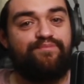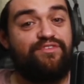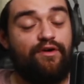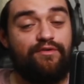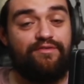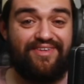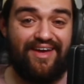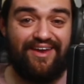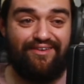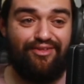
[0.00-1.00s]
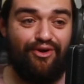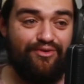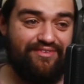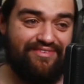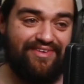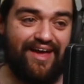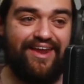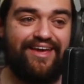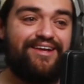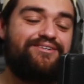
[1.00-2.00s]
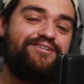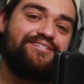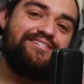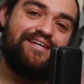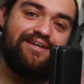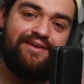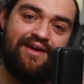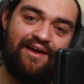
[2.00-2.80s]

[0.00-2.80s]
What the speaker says: so it's getting close, it's getting interesting.